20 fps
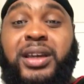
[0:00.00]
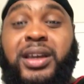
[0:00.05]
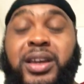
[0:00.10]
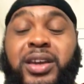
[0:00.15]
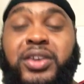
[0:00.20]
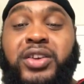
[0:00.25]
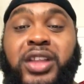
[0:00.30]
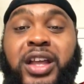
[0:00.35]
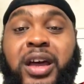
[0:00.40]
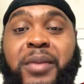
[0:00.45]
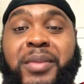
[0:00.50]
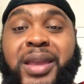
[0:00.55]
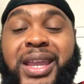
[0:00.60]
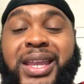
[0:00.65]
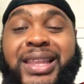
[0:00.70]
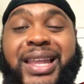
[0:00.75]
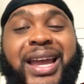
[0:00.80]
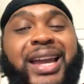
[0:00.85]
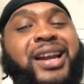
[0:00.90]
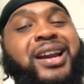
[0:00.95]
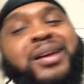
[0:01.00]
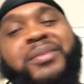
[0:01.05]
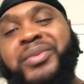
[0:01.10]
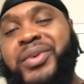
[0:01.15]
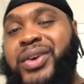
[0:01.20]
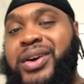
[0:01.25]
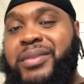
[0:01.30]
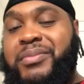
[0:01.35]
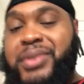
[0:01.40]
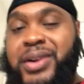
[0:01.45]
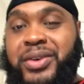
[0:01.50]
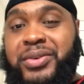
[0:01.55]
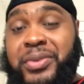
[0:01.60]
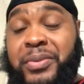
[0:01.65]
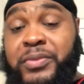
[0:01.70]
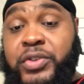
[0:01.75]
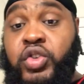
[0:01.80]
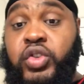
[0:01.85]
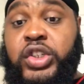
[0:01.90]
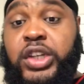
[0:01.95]
You know what I mean? Like, come on, bro.
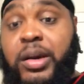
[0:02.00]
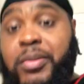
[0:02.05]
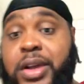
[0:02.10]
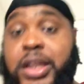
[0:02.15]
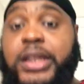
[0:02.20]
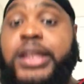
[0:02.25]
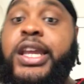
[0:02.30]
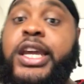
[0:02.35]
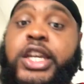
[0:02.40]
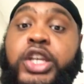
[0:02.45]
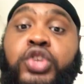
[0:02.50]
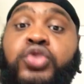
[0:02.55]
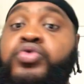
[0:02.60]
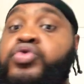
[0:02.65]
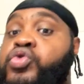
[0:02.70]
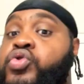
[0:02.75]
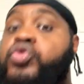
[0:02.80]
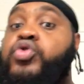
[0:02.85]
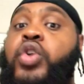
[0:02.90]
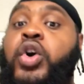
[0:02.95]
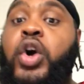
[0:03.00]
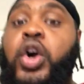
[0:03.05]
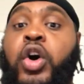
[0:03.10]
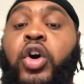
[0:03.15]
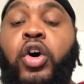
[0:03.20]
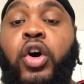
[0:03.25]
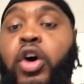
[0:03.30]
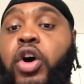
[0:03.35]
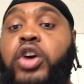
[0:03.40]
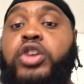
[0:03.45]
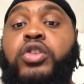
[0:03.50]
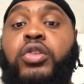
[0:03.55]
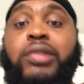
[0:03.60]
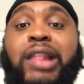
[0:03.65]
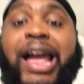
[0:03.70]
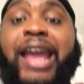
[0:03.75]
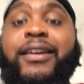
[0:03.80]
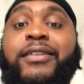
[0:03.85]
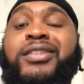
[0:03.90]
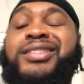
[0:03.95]
You talking about a nigga you knew all your
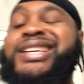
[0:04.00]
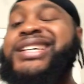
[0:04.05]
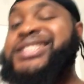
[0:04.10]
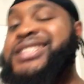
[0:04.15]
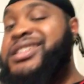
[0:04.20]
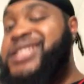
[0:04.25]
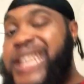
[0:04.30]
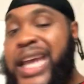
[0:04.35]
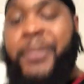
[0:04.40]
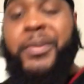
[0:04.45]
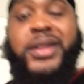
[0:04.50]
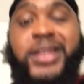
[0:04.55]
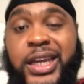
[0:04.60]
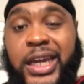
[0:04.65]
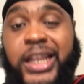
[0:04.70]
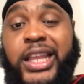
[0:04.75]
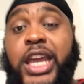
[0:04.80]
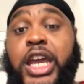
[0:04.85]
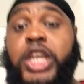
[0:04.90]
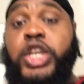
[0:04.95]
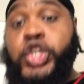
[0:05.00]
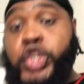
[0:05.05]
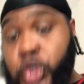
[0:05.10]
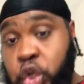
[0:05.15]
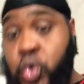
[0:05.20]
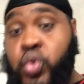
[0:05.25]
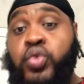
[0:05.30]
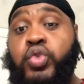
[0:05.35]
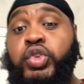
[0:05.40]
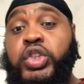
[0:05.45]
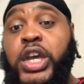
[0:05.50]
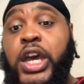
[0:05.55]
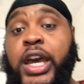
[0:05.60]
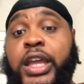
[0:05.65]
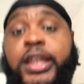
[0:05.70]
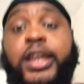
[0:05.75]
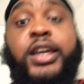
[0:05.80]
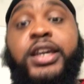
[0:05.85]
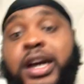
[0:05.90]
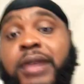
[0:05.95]
life. That's the type of nigga they'll use
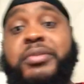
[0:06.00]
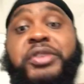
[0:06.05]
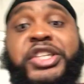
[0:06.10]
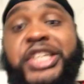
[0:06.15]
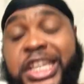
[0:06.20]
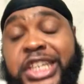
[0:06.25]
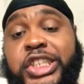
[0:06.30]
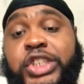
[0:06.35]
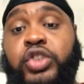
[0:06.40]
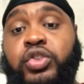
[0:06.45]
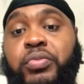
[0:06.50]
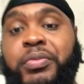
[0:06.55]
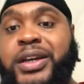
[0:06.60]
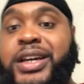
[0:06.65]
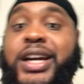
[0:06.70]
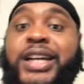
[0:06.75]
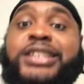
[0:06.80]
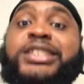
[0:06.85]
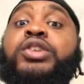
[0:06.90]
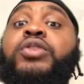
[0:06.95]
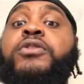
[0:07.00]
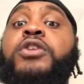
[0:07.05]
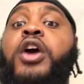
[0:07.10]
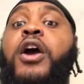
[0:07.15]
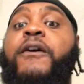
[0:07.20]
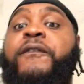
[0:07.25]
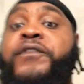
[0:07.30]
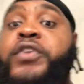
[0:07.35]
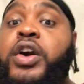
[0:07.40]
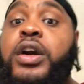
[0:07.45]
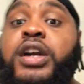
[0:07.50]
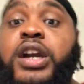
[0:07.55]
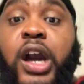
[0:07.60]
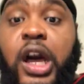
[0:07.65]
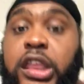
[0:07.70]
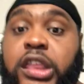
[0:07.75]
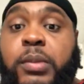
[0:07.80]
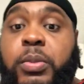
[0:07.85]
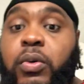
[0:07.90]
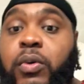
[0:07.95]
to come get you because you feel
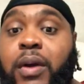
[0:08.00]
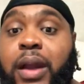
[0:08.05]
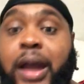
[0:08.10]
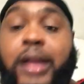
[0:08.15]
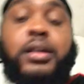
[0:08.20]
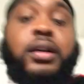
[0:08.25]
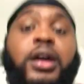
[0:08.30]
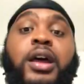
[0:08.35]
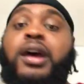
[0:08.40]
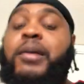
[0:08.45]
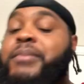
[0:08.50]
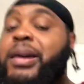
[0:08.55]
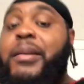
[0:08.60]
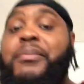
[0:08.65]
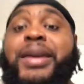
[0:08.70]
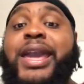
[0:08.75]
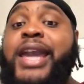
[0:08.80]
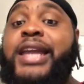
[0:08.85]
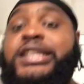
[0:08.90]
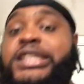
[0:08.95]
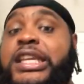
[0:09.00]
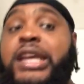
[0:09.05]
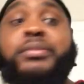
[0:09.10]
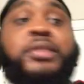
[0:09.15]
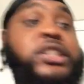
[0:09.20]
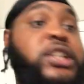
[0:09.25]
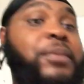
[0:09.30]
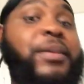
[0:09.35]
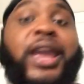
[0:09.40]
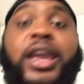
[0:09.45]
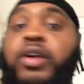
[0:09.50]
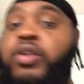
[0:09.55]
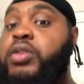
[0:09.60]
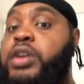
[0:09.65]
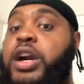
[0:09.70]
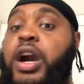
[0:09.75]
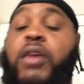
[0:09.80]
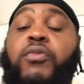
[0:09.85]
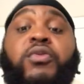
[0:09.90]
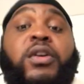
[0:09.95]
comfortable around him. My man Tim Tim ain't gonna
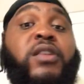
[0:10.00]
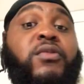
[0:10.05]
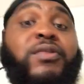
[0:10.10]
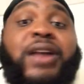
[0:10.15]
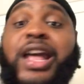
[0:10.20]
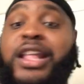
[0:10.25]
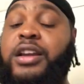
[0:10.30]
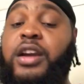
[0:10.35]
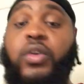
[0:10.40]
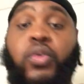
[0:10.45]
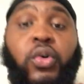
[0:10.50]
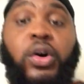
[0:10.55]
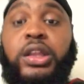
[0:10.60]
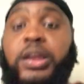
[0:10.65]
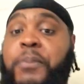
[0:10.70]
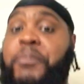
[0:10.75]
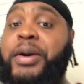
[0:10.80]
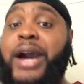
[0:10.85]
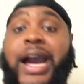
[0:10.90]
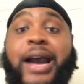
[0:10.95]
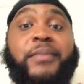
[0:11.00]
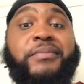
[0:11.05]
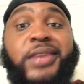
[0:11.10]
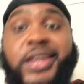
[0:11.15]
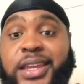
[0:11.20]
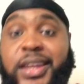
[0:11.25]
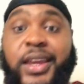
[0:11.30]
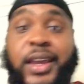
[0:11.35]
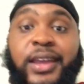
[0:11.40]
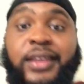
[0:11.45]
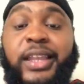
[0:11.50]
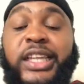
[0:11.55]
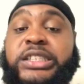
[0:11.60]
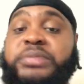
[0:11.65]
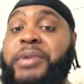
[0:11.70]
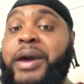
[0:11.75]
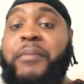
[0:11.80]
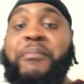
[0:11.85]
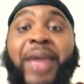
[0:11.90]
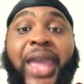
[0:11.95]
come run around the corner and pop me. That's
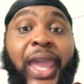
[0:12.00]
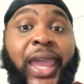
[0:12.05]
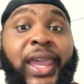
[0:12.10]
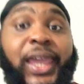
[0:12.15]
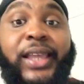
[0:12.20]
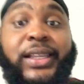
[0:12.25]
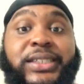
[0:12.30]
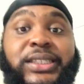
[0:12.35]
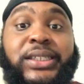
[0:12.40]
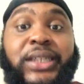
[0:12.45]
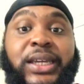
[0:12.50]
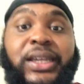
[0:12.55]
my man's.